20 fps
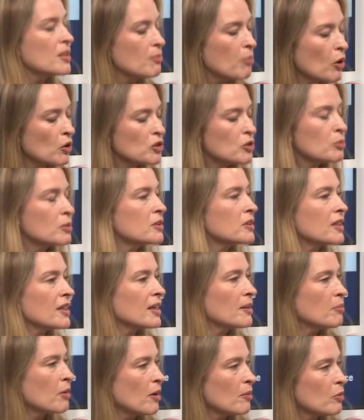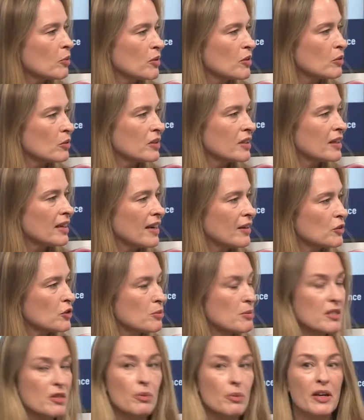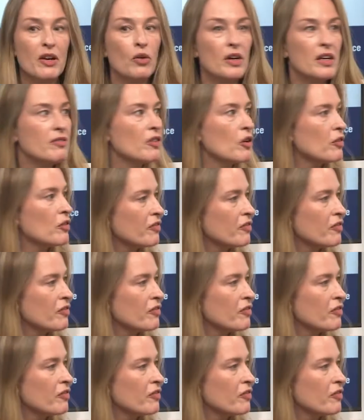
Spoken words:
impossible to keep up with all the announcements. And we're not even on